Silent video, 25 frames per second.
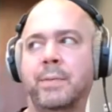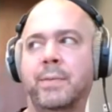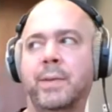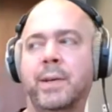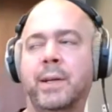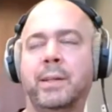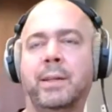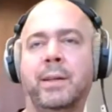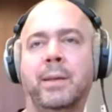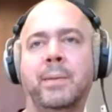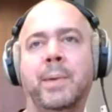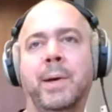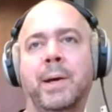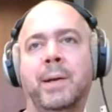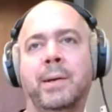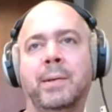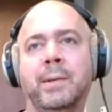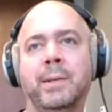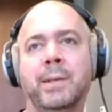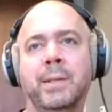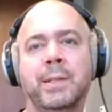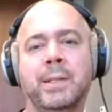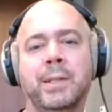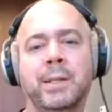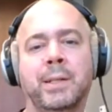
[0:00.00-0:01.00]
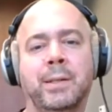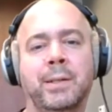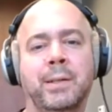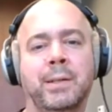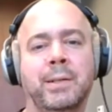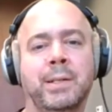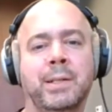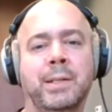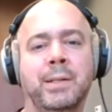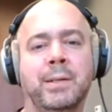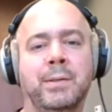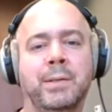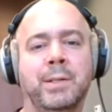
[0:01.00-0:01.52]
fact of the matter is that
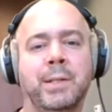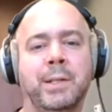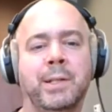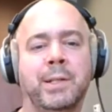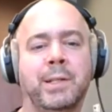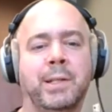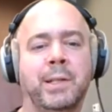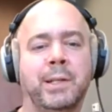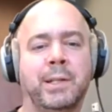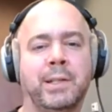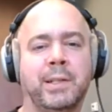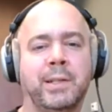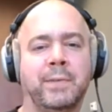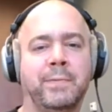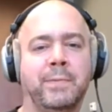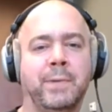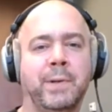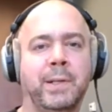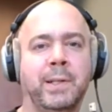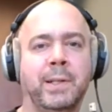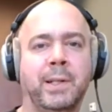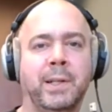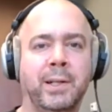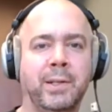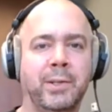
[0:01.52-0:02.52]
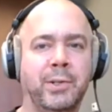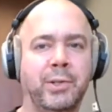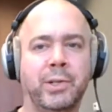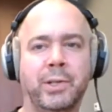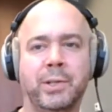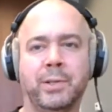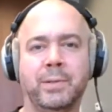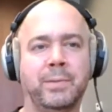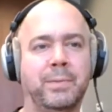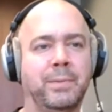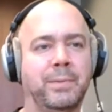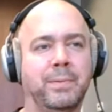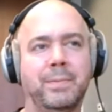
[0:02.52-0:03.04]
there's no such thing as a free lunch
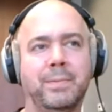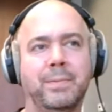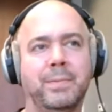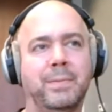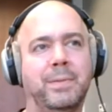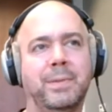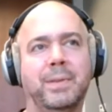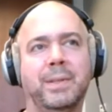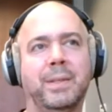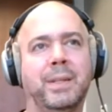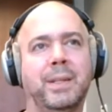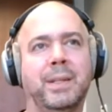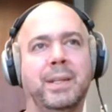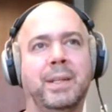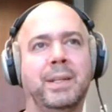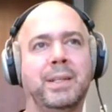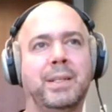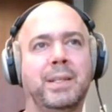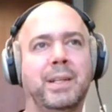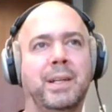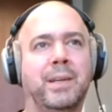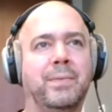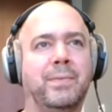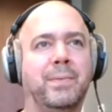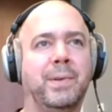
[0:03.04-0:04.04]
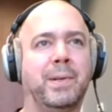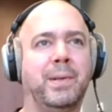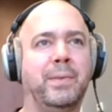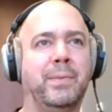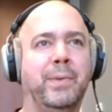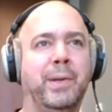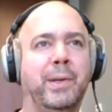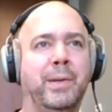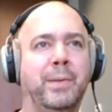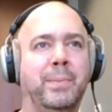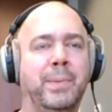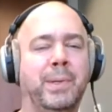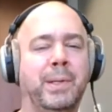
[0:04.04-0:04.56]
in software
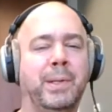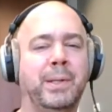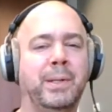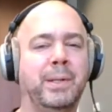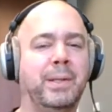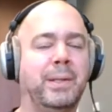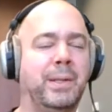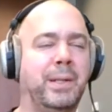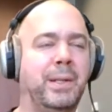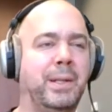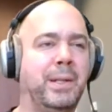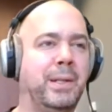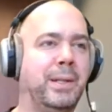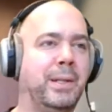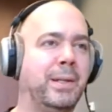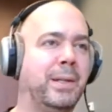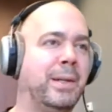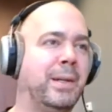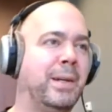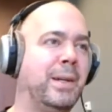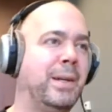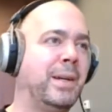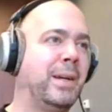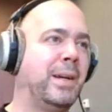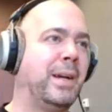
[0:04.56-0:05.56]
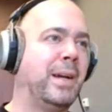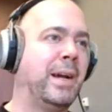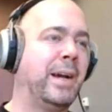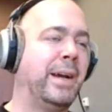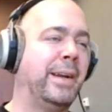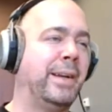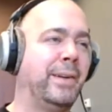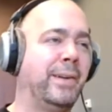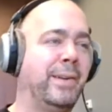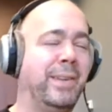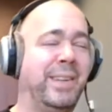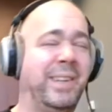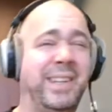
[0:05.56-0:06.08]
development. Like
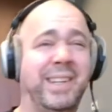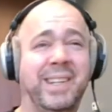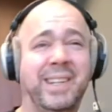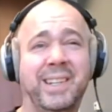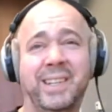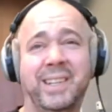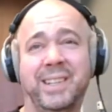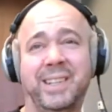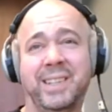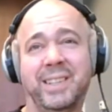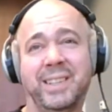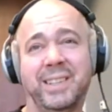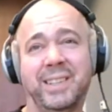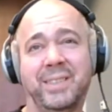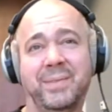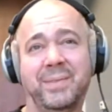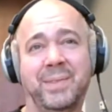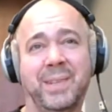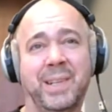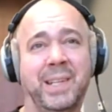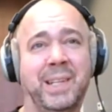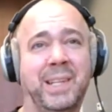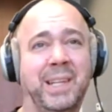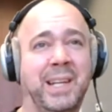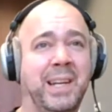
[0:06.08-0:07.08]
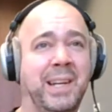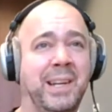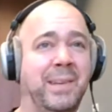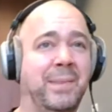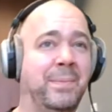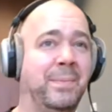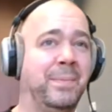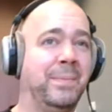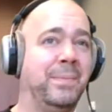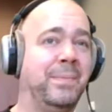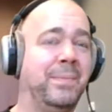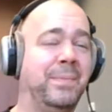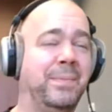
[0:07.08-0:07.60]
adding online made the
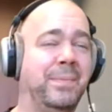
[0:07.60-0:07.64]
game